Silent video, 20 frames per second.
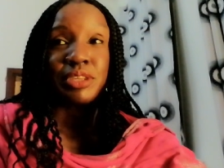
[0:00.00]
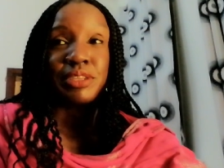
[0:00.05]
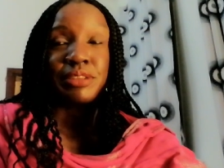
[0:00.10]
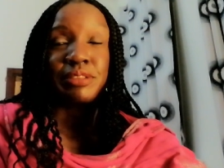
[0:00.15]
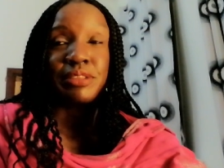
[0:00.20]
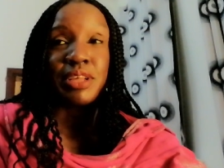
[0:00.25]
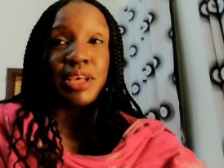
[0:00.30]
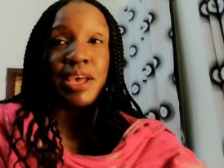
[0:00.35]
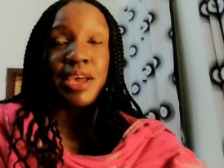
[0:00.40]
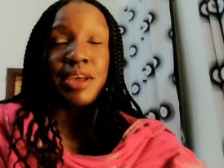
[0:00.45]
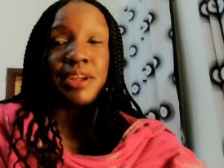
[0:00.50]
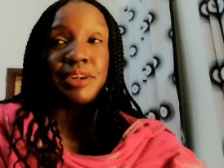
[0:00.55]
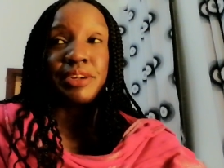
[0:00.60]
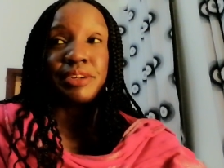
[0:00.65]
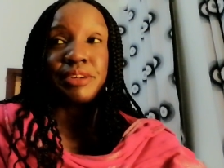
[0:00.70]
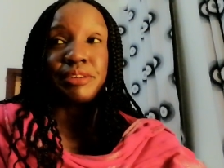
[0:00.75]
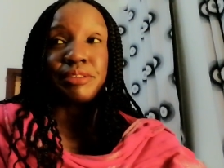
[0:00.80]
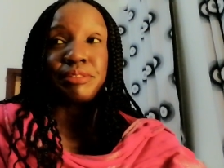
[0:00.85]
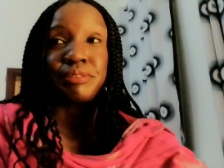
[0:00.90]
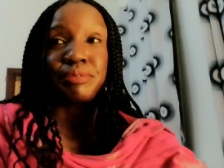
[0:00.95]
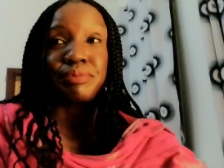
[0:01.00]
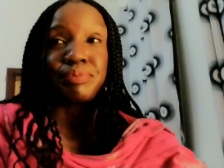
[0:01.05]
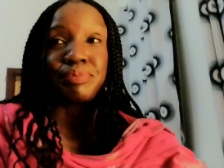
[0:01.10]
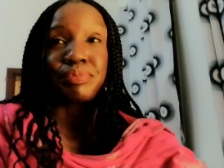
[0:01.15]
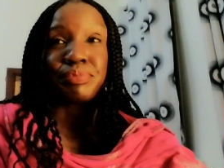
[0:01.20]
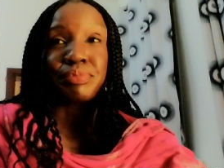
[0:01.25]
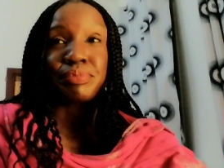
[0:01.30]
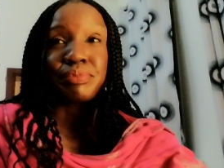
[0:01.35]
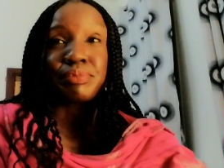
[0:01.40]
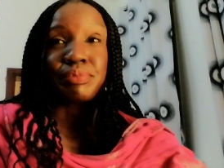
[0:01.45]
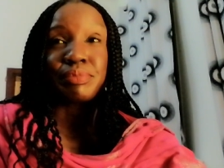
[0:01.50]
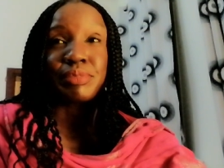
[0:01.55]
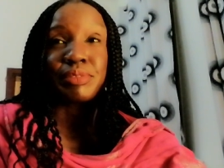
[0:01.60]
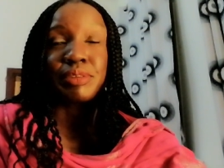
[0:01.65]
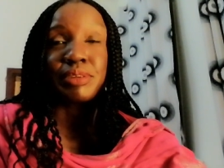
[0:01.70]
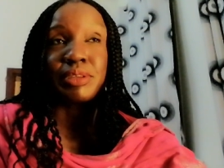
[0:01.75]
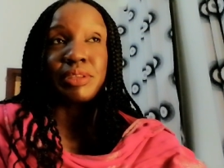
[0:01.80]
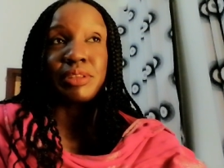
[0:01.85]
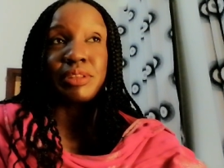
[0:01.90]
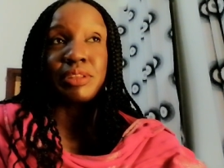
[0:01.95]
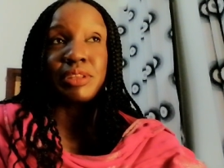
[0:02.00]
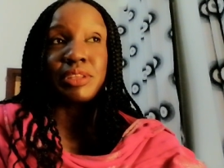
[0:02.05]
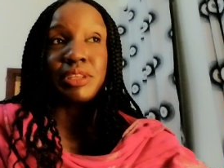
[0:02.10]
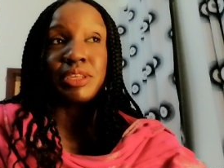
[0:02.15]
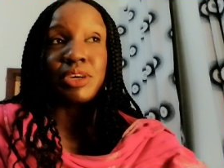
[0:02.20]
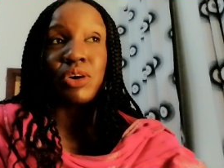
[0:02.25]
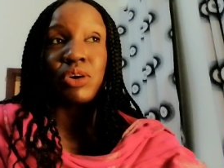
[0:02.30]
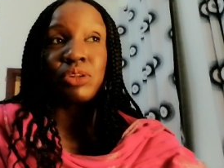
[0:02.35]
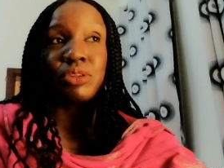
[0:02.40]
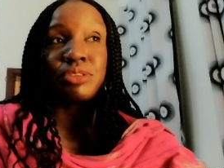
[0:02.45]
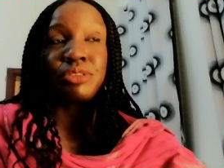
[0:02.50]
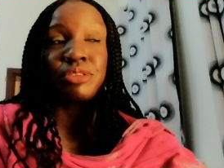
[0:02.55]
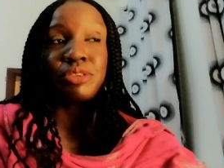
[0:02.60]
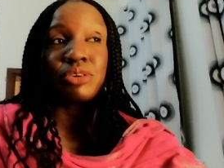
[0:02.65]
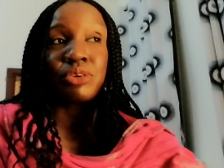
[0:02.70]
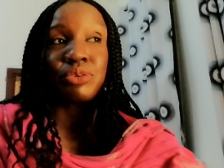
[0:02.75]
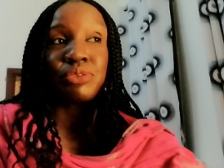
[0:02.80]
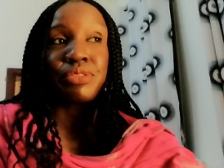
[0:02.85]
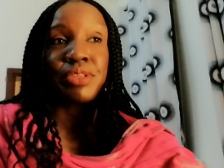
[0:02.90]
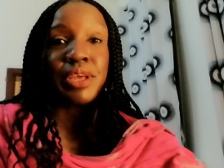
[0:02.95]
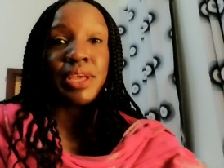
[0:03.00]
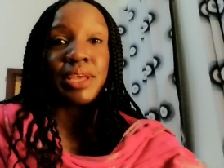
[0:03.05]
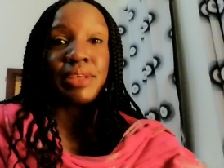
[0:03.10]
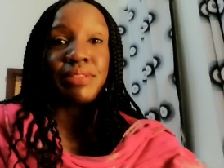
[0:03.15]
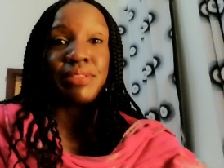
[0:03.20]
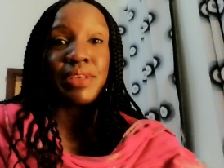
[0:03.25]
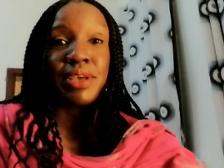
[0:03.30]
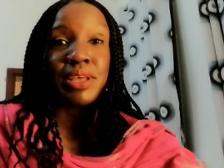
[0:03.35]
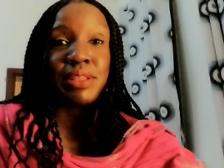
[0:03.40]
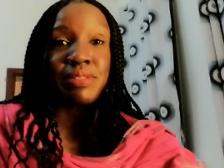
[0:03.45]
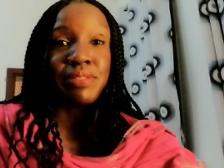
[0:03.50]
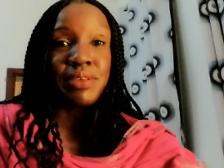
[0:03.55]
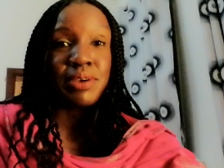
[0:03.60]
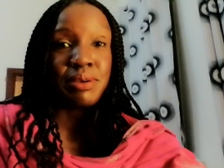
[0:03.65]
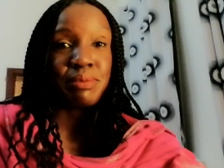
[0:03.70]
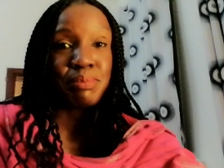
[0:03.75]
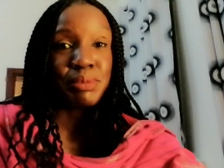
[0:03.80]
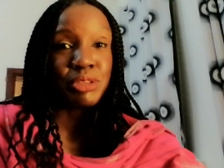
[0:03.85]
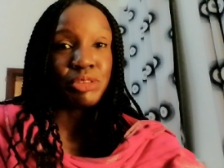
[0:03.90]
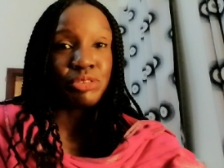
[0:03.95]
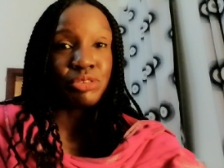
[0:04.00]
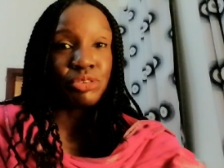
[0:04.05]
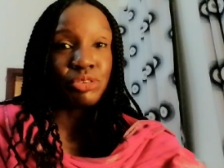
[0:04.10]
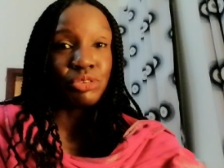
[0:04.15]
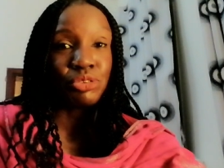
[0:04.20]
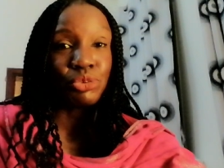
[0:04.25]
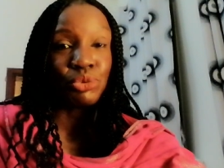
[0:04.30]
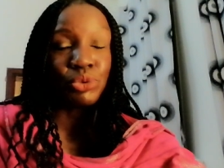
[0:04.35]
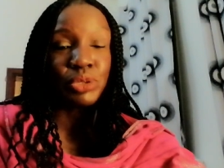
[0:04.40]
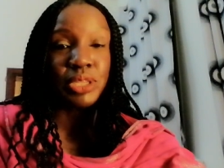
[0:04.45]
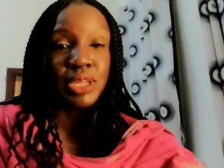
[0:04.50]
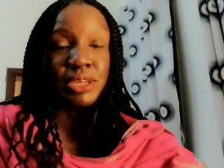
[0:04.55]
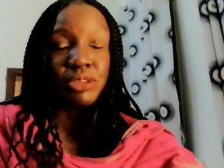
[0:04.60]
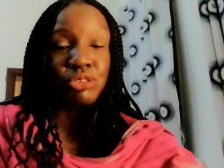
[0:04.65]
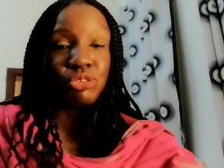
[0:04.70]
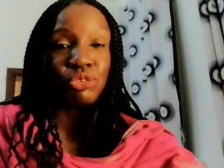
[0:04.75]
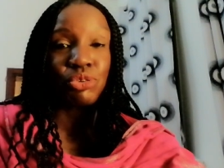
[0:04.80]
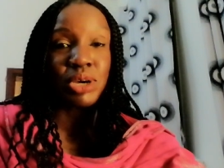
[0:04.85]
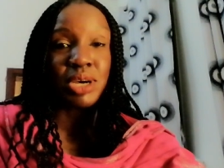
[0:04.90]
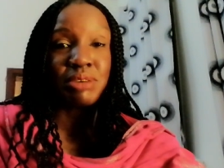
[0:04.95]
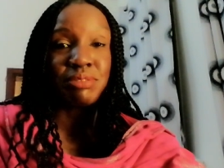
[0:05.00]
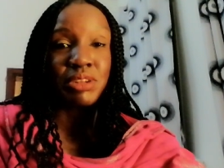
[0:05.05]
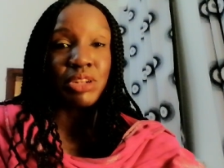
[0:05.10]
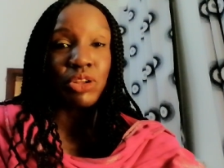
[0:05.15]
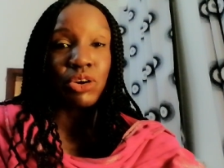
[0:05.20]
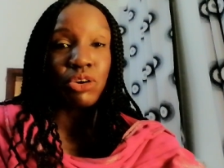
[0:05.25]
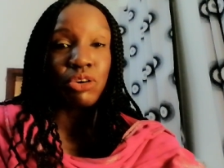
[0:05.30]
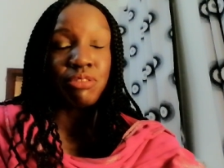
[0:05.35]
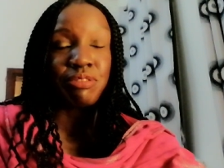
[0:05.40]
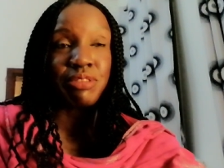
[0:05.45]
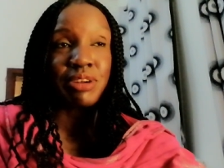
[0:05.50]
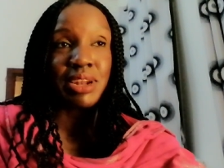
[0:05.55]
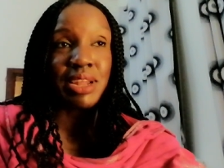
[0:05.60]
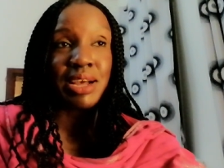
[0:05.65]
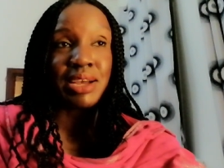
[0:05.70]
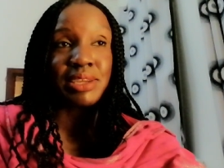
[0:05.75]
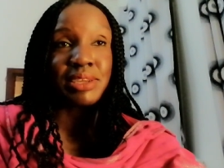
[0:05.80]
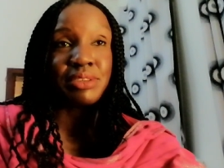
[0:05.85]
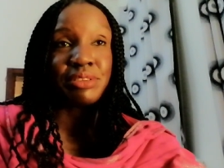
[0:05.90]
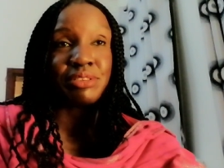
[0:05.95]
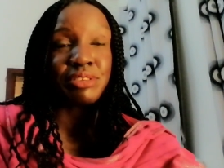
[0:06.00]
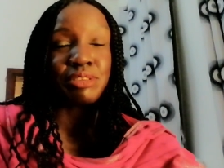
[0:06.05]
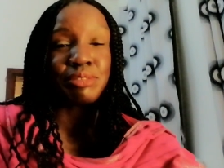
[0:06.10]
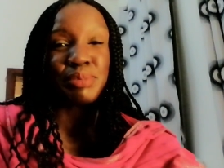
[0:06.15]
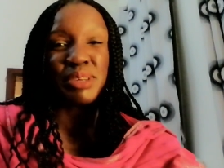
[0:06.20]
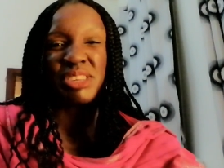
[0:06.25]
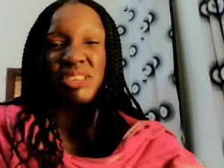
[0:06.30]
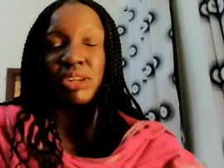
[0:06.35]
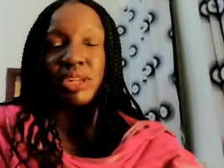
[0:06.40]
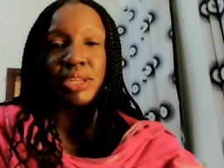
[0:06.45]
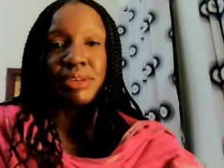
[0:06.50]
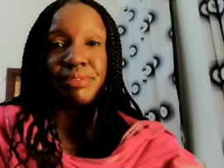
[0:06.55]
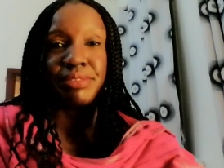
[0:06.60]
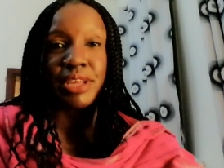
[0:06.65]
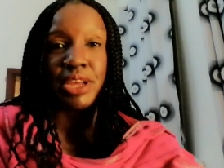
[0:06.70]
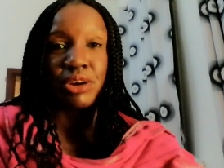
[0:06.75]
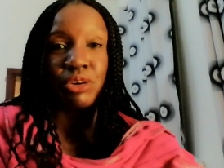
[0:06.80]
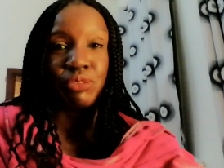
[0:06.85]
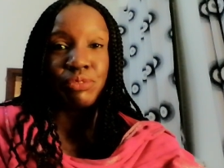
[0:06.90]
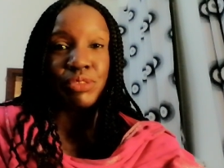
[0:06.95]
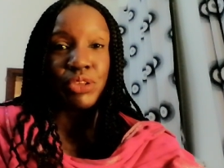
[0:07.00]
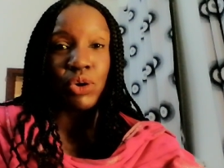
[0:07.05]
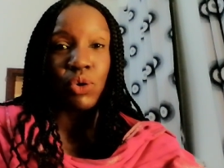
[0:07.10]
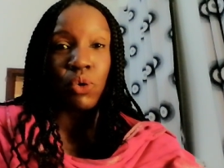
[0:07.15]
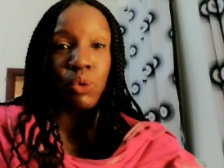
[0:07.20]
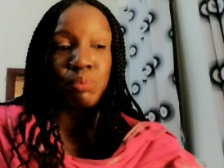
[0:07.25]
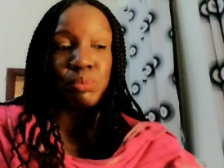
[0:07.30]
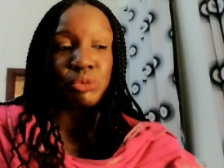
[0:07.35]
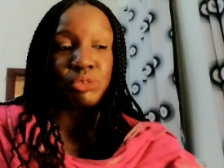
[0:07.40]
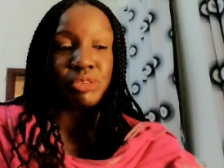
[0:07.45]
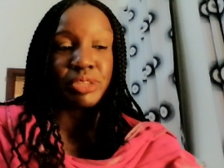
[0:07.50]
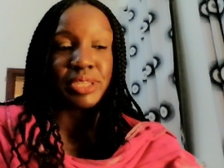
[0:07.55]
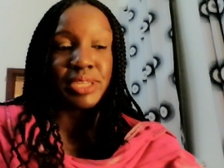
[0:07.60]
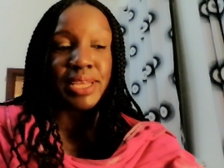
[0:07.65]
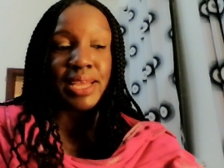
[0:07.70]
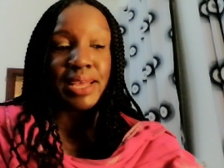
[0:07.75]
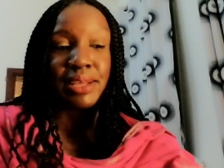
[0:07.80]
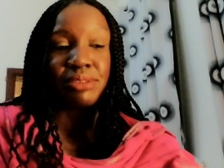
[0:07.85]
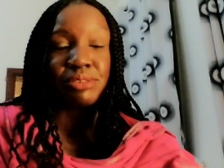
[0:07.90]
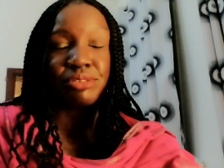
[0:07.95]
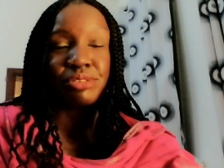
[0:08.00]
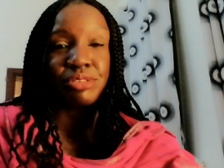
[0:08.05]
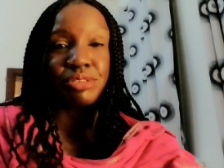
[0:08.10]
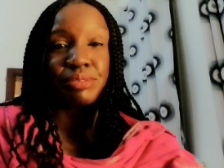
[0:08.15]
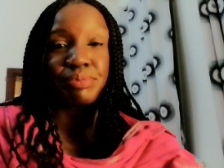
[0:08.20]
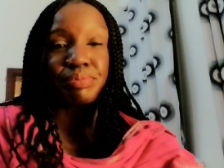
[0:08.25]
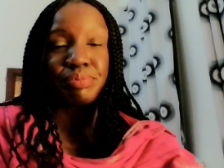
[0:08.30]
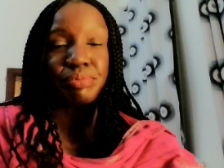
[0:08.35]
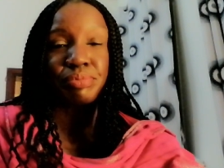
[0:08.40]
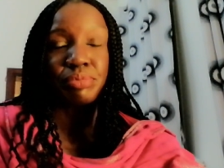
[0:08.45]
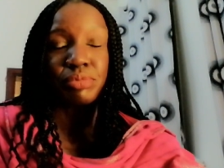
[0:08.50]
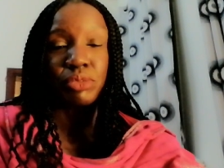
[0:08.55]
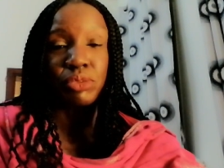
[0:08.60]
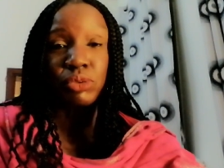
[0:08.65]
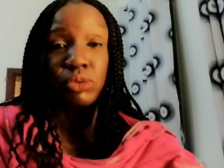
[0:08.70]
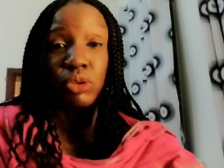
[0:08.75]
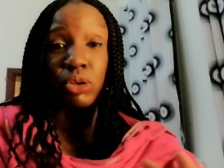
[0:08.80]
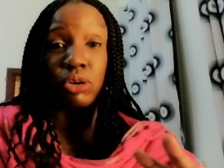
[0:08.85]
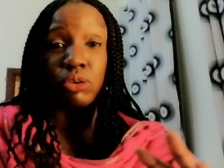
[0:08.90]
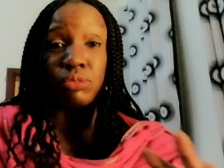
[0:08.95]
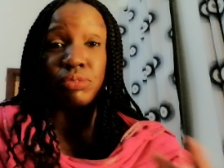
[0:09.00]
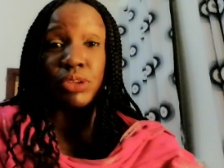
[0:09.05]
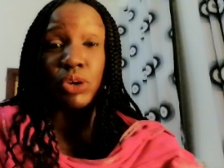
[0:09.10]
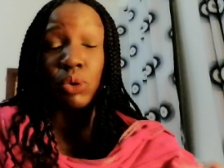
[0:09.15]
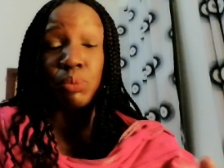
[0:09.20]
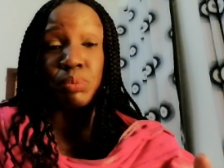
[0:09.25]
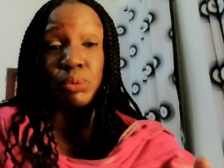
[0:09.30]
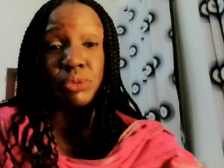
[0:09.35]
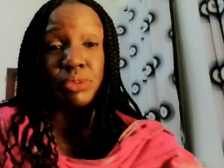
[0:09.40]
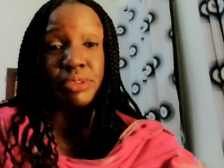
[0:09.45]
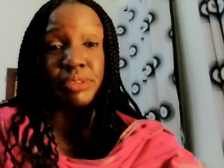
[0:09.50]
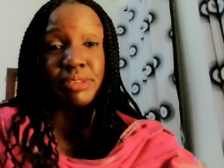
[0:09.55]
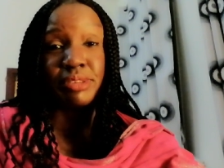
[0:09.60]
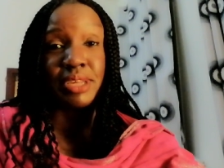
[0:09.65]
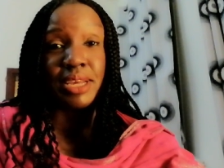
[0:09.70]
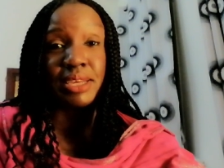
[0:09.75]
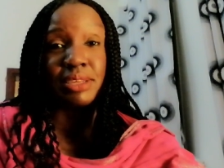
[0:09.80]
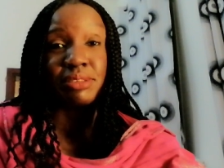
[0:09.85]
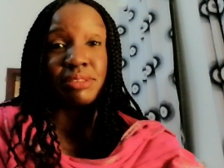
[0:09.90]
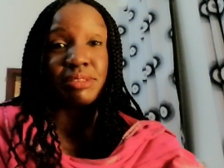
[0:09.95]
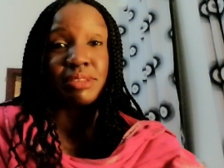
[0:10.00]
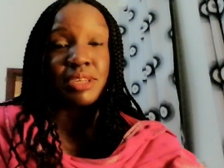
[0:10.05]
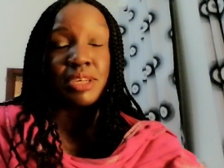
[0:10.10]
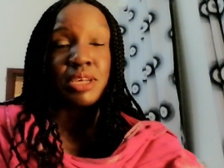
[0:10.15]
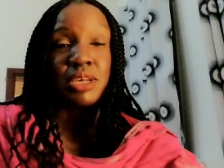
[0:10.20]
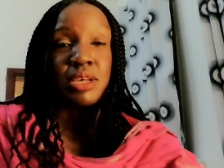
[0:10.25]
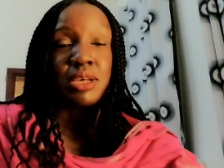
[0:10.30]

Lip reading: And then also the misuse who tends to have a lot of clients, especially if they're of the opposite guest, of the opposite sex,